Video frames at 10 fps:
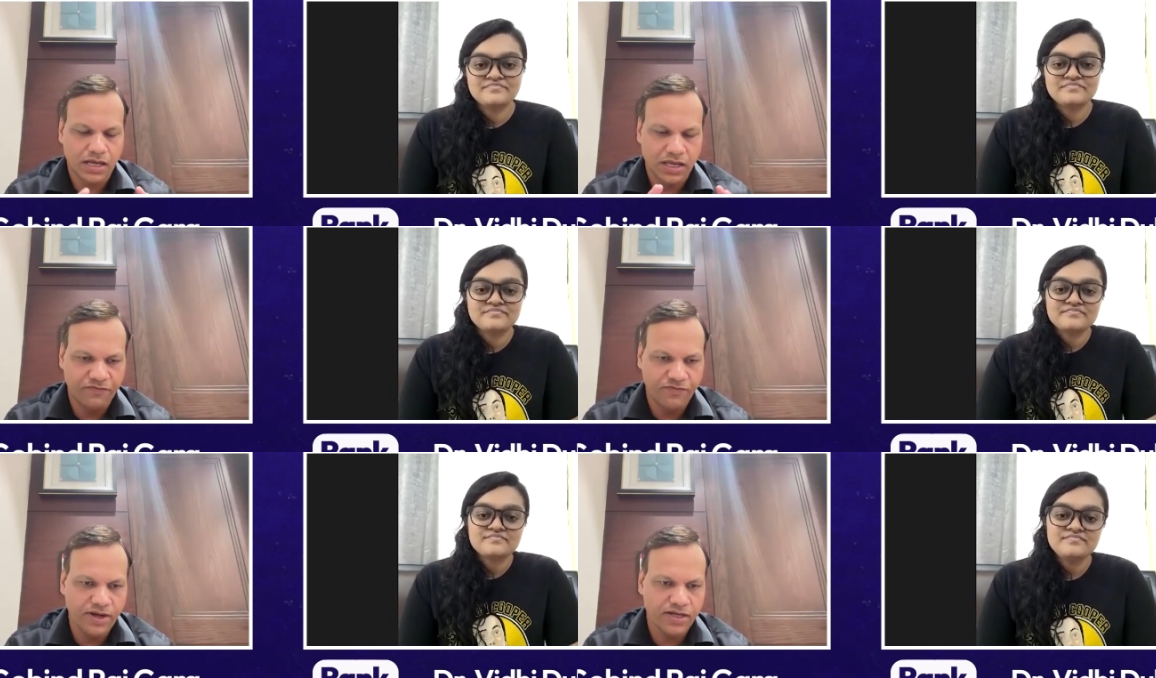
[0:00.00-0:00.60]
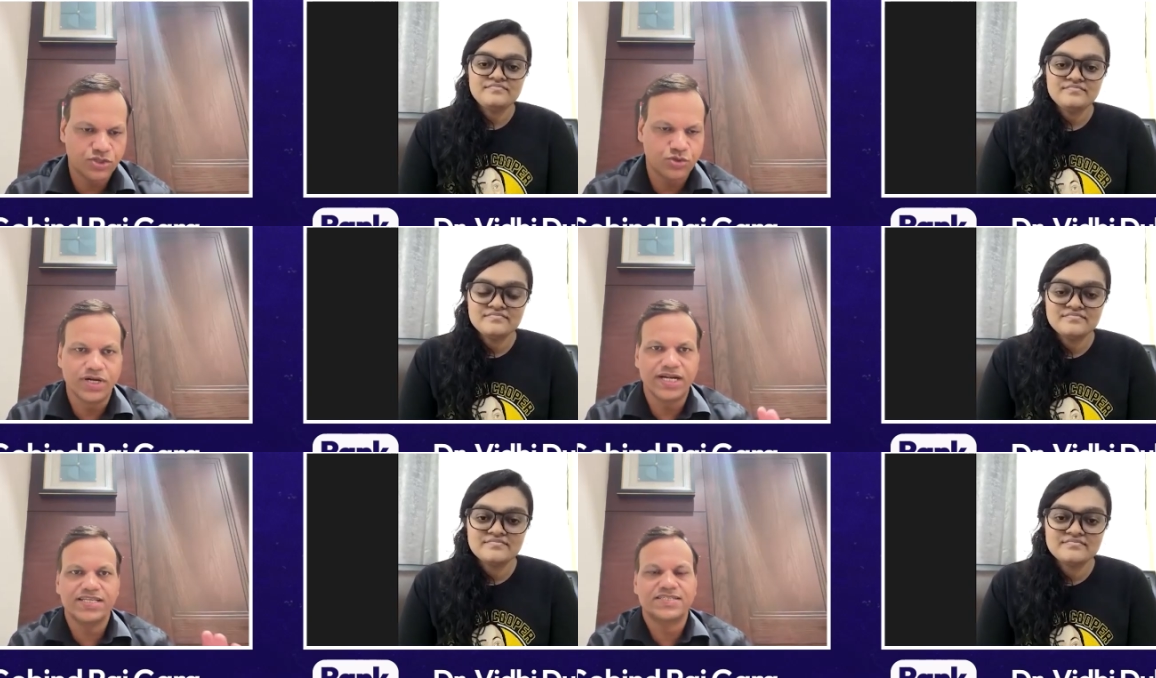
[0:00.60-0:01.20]
Speaker 1: if a
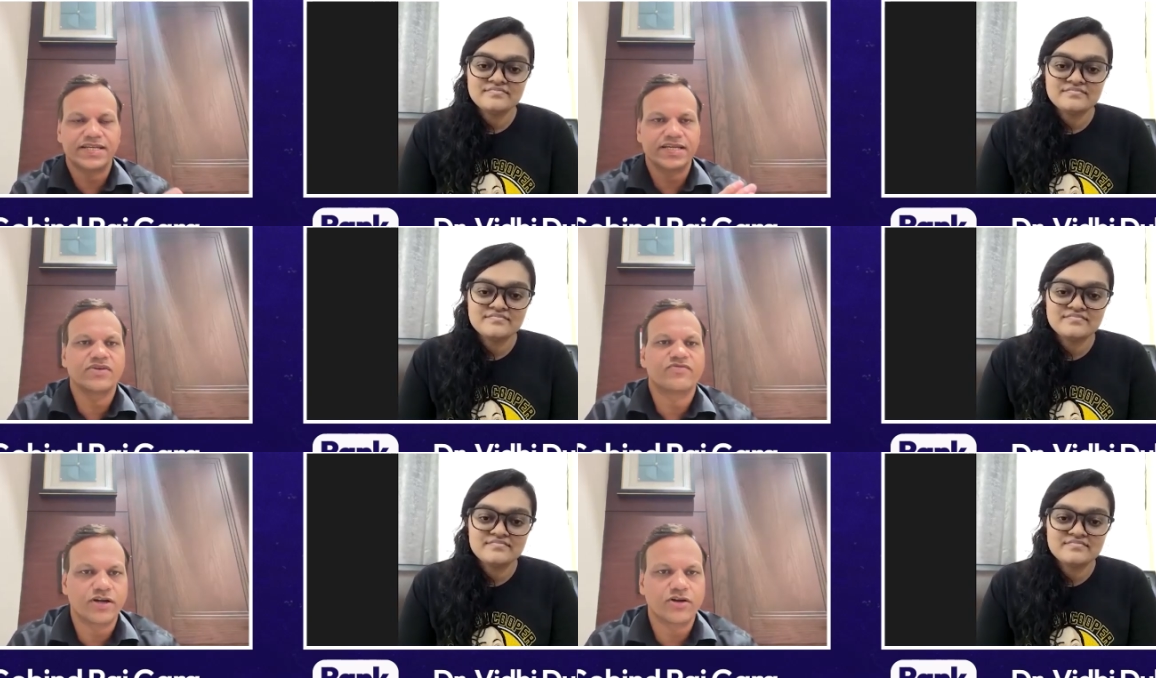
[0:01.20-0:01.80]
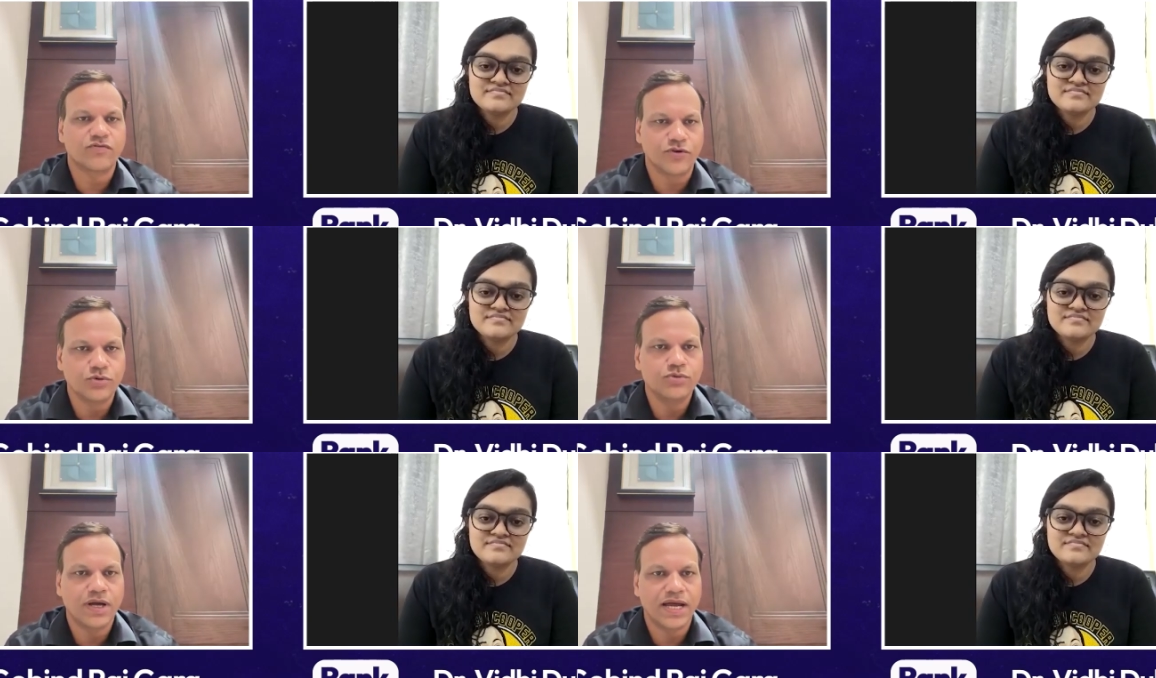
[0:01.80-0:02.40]
student is sitting in front of
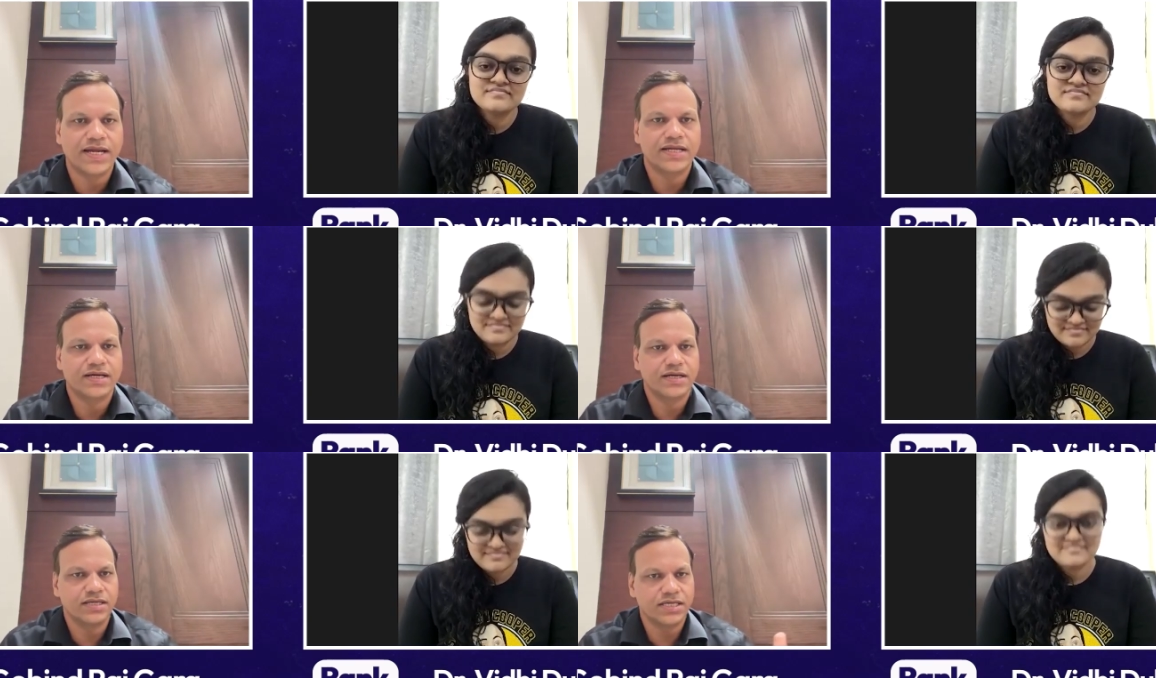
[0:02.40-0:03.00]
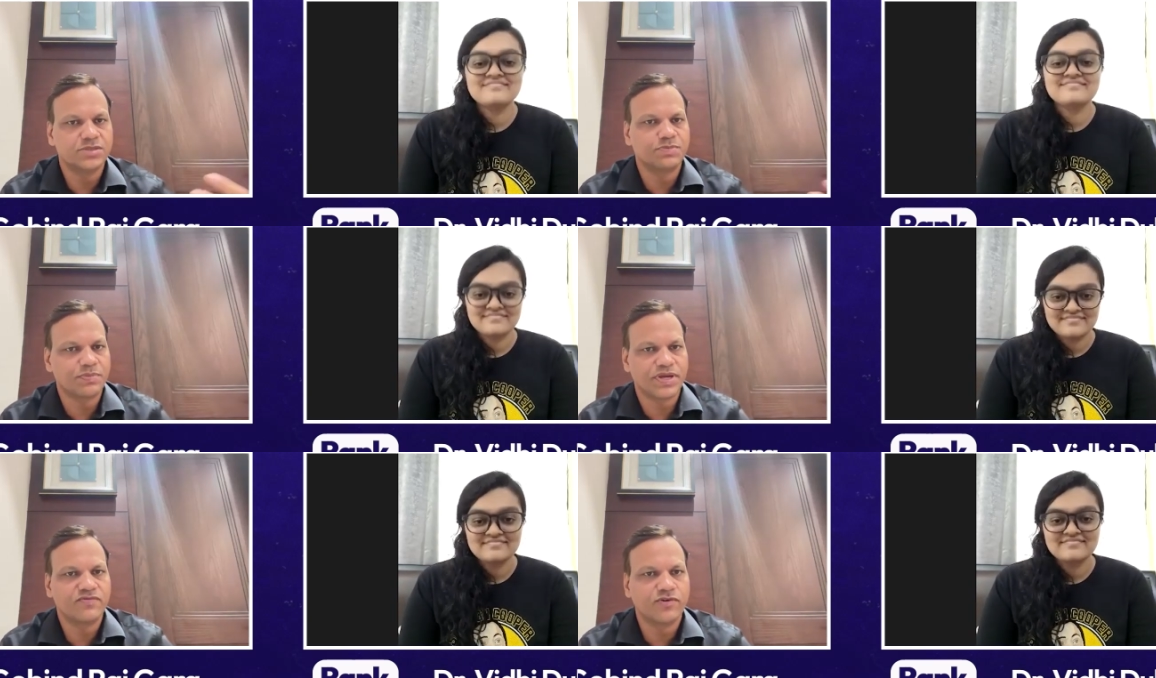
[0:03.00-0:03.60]
you and he is
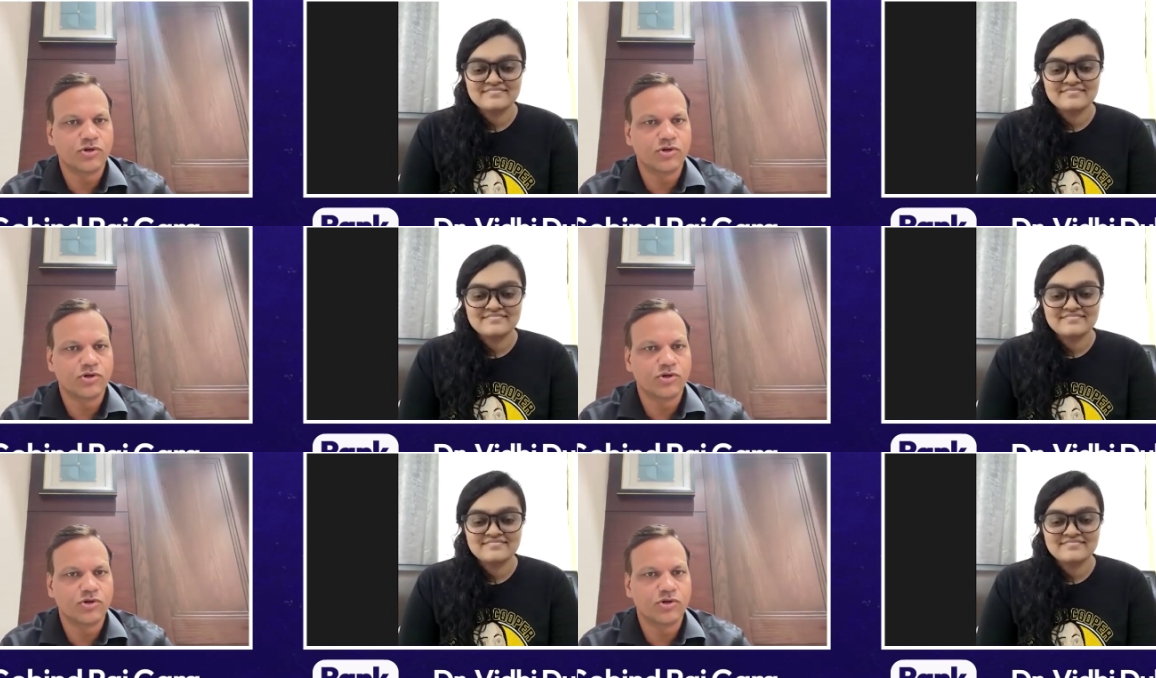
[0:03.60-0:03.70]
preparing for